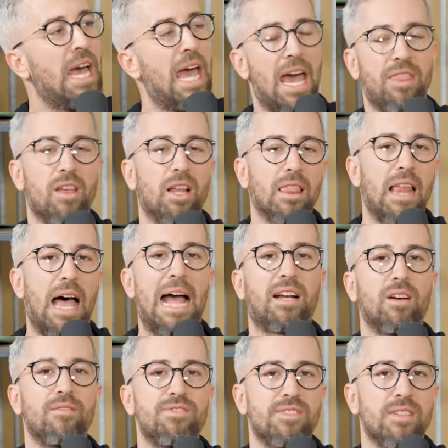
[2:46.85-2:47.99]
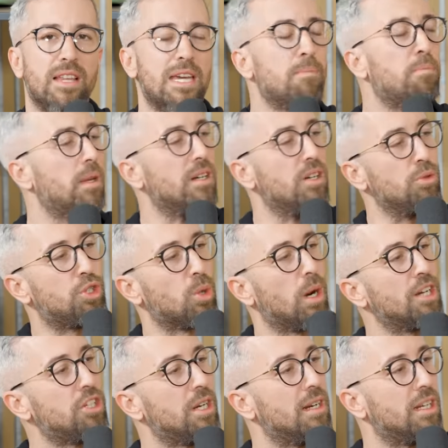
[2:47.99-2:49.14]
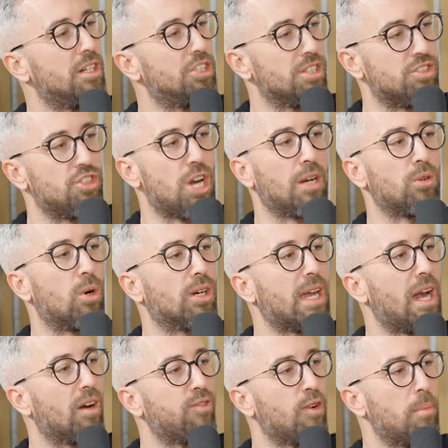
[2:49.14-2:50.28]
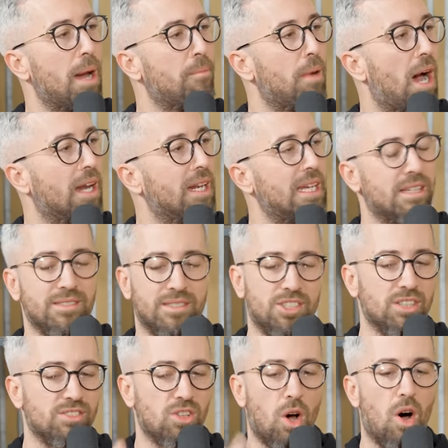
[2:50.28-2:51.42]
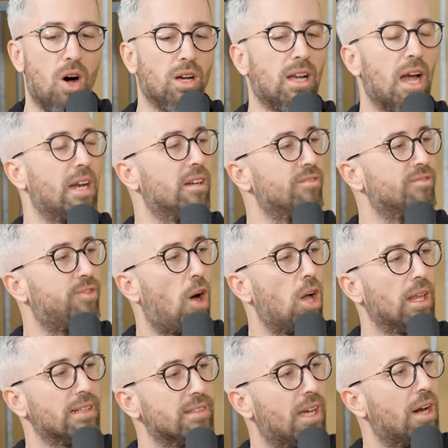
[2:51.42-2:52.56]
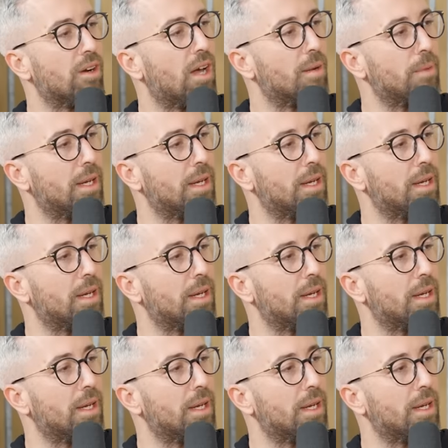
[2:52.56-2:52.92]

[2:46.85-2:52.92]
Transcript: and the lack of sleep and nutrition and just general care for my body is just all kind of falling down on